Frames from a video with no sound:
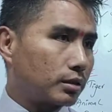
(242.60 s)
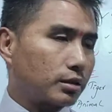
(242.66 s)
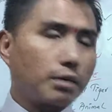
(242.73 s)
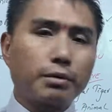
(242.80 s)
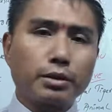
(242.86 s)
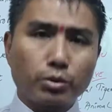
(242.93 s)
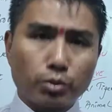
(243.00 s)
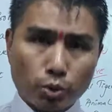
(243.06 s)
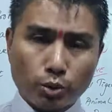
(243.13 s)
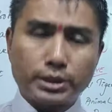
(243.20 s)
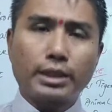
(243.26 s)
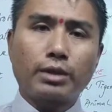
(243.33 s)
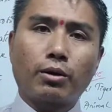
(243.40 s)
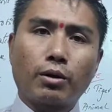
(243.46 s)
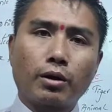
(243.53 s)
common crows
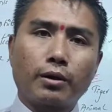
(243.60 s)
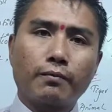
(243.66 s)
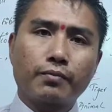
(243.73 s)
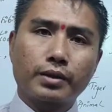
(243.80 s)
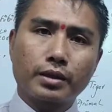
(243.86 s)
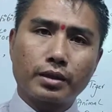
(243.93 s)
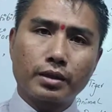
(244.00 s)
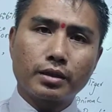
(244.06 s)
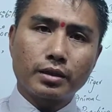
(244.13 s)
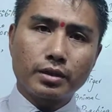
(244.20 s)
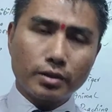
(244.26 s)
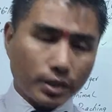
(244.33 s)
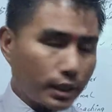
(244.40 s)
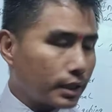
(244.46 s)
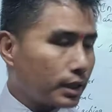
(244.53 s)
and all,
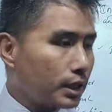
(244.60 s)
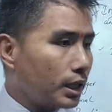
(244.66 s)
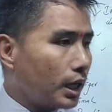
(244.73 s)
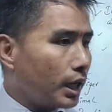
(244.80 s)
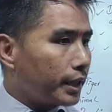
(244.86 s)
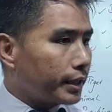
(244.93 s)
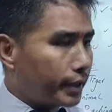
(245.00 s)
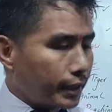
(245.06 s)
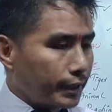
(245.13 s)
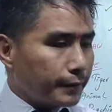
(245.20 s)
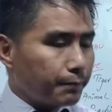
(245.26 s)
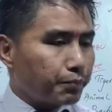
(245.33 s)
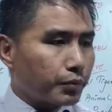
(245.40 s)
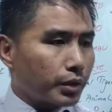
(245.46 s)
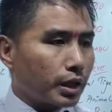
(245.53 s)
okay.
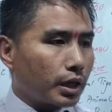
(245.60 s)
Then